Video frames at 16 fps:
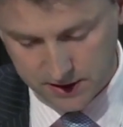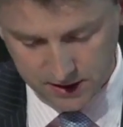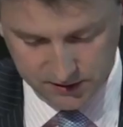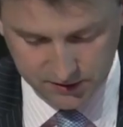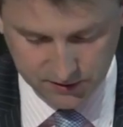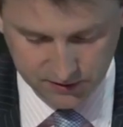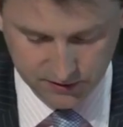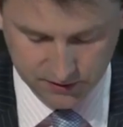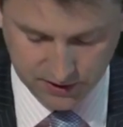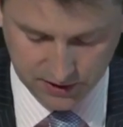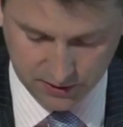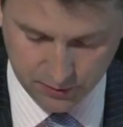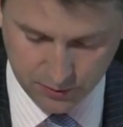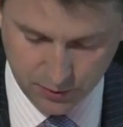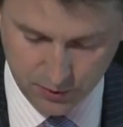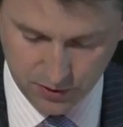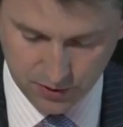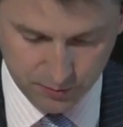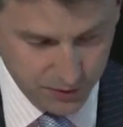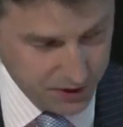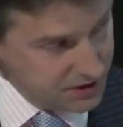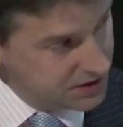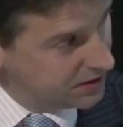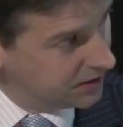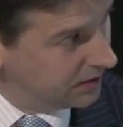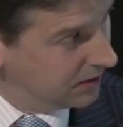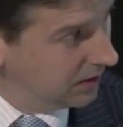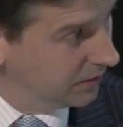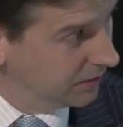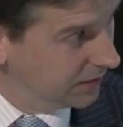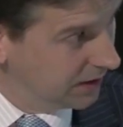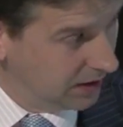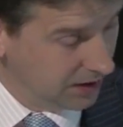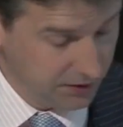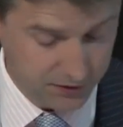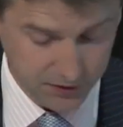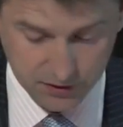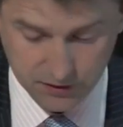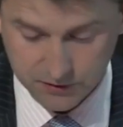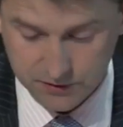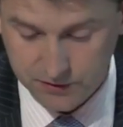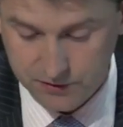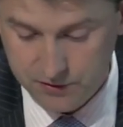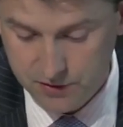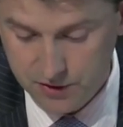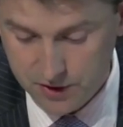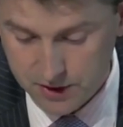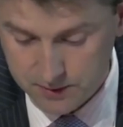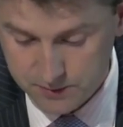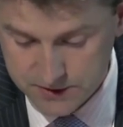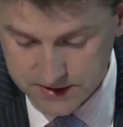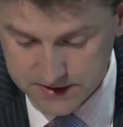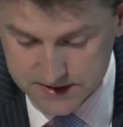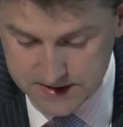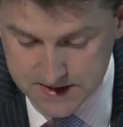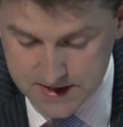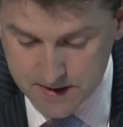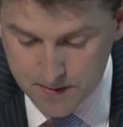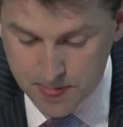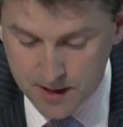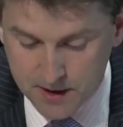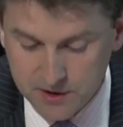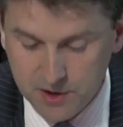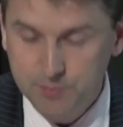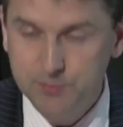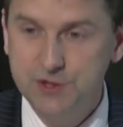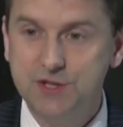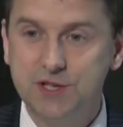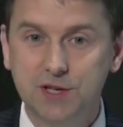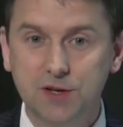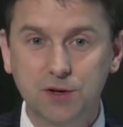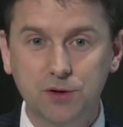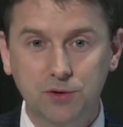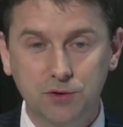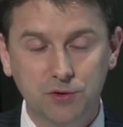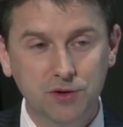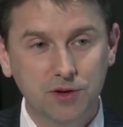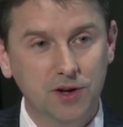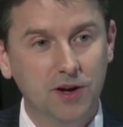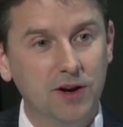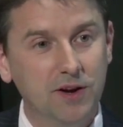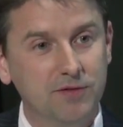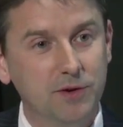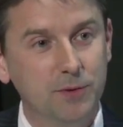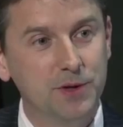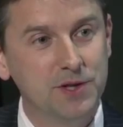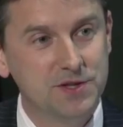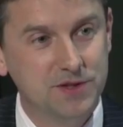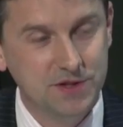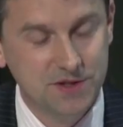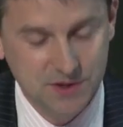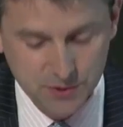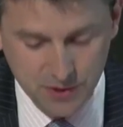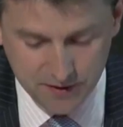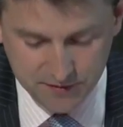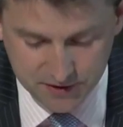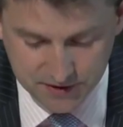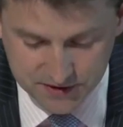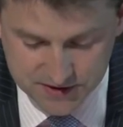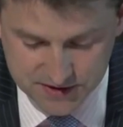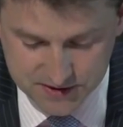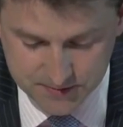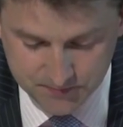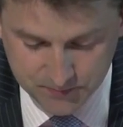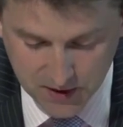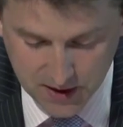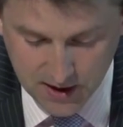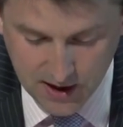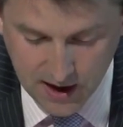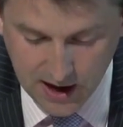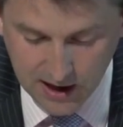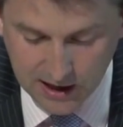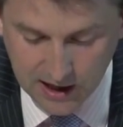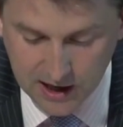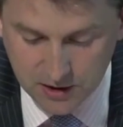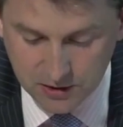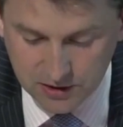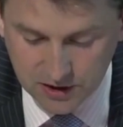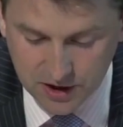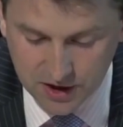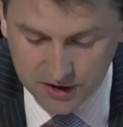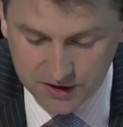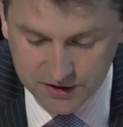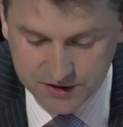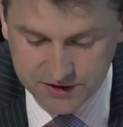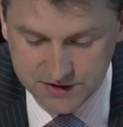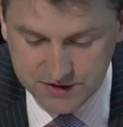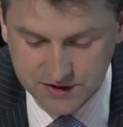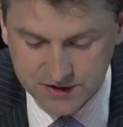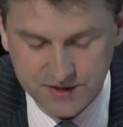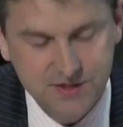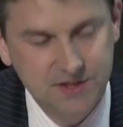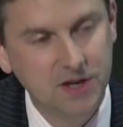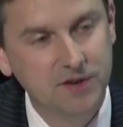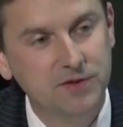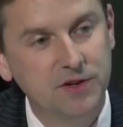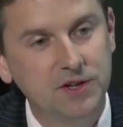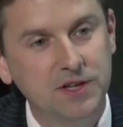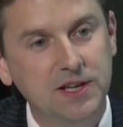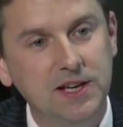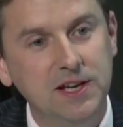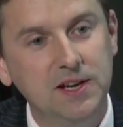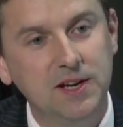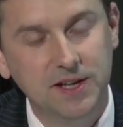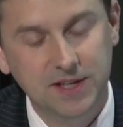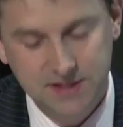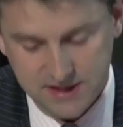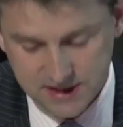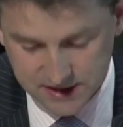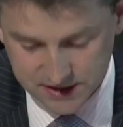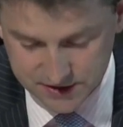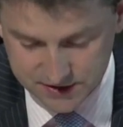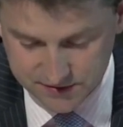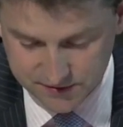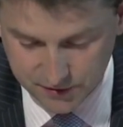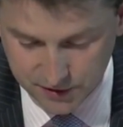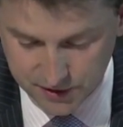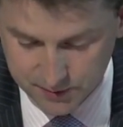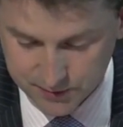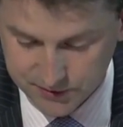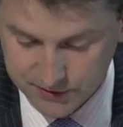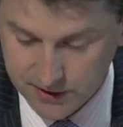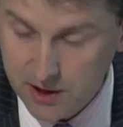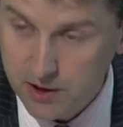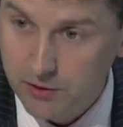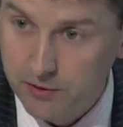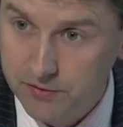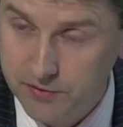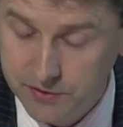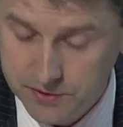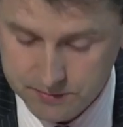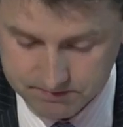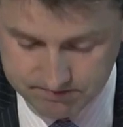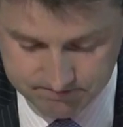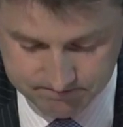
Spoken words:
And they go on, much along the lines that you've described. Number 2, for which there's no evidence, allow learners to discover key ideas for themselves.